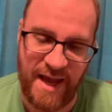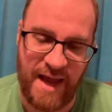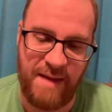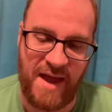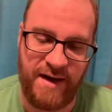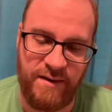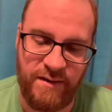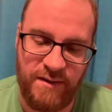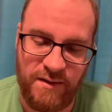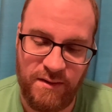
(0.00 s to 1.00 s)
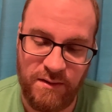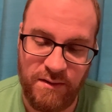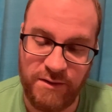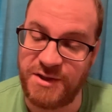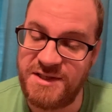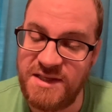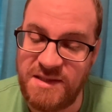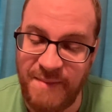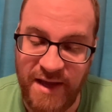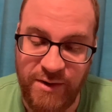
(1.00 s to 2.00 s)
Amen. Cursed is
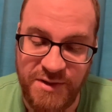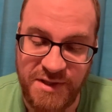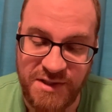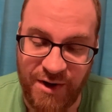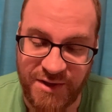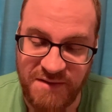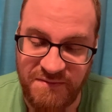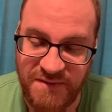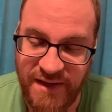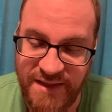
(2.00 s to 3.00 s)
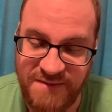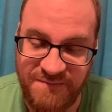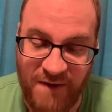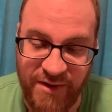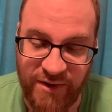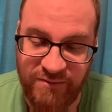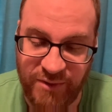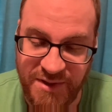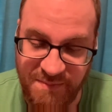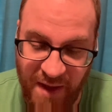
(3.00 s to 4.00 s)
the man who dishonors of his father for
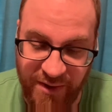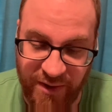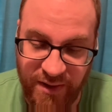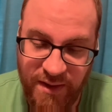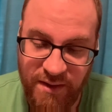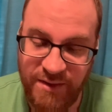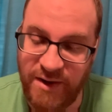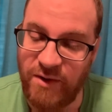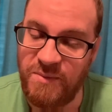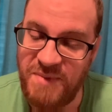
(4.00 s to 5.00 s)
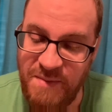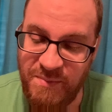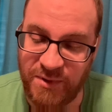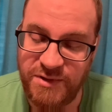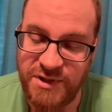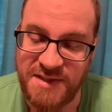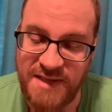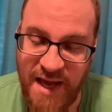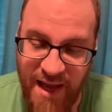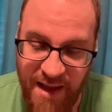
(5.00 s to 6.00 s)
his mother. Then all the people shall
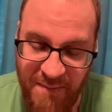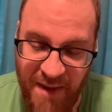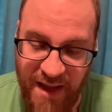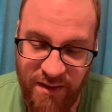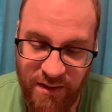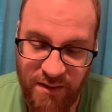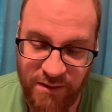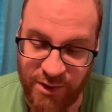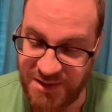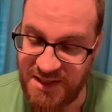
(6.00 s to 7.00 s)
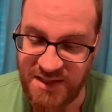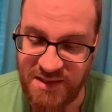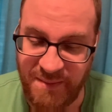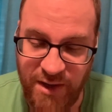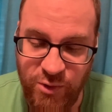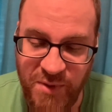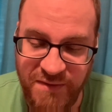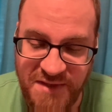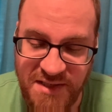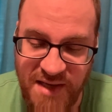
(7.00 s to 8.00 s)
say, Amen. Cursed is the man who
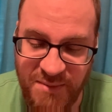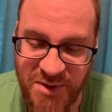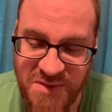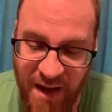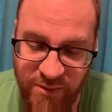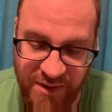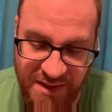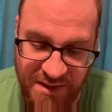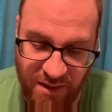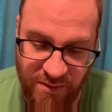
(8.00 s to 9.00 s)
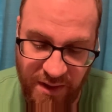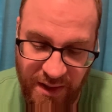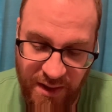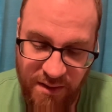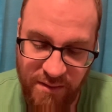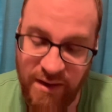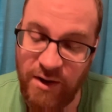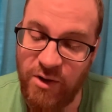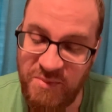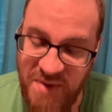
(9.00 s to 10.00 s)
moves his neighbor's boundary stone. Then
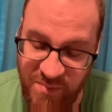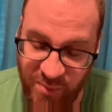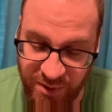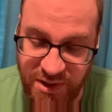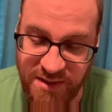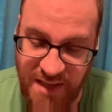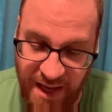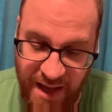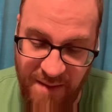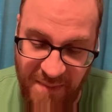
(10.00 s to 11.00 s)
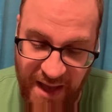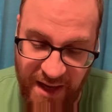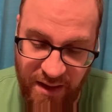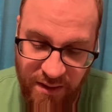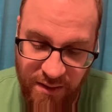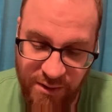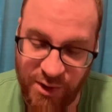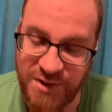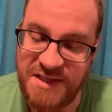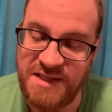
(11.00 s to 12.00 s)
all the people shall say, Amen.
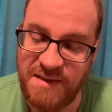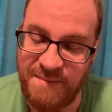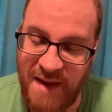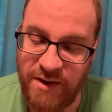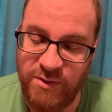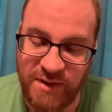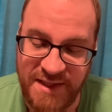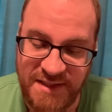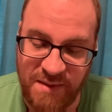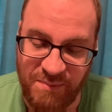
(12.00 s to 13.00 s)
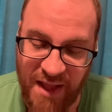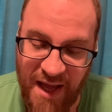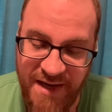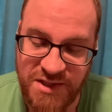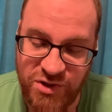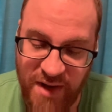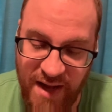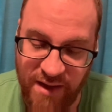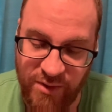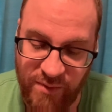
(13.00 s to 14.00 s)
Cursed is the man who leads the blind astray
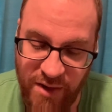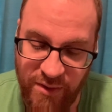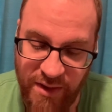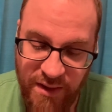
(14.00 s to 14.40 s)
on the road.